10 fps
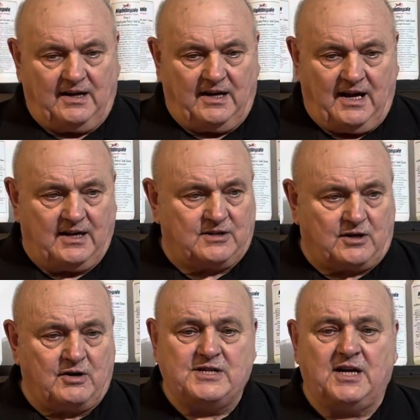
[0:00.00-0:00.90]
It's
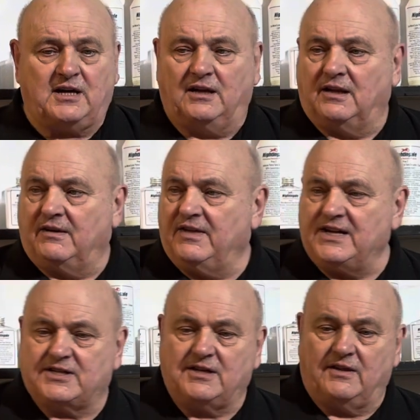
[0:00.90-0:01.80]
critical,
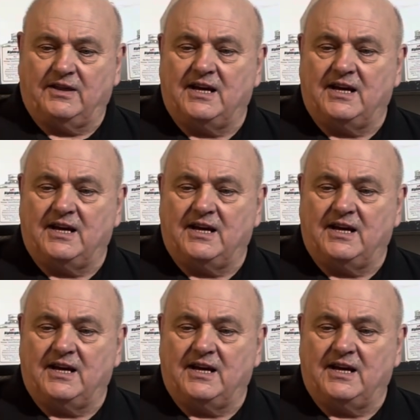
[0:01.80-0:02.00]
the